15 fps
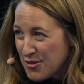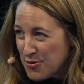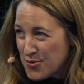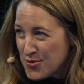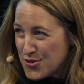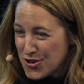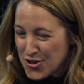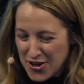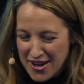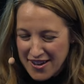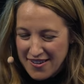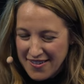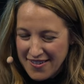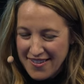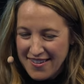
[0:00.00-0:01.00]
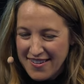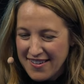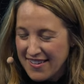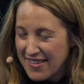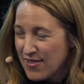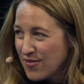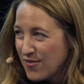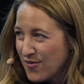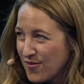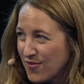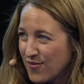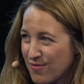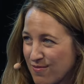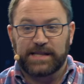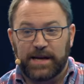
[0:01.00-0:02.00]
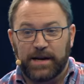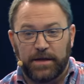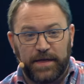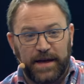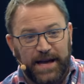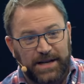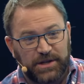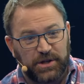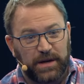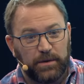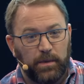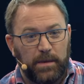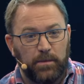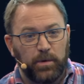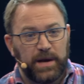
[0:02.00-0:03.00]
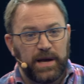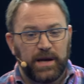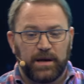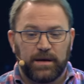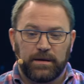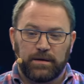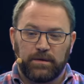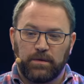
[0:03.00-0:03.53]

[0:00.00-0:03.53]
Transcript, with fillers: through the journey we kept all of our investors and i think actually when we